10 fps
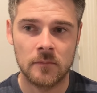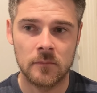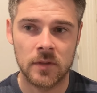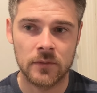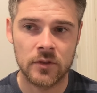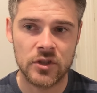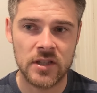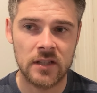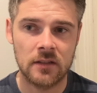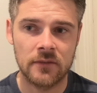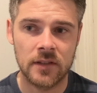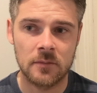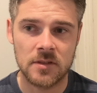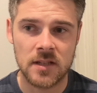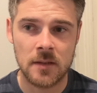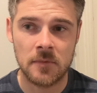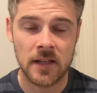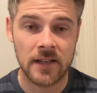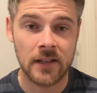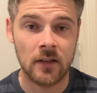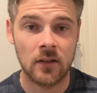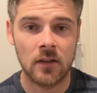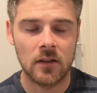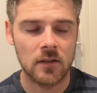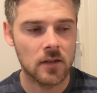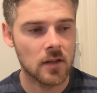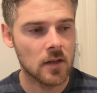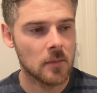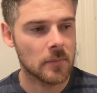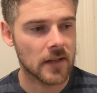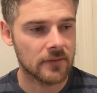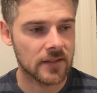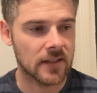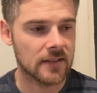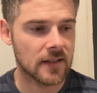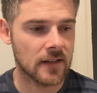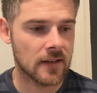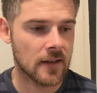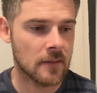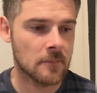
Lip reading: My first year of it was, I had it a lot, but after that then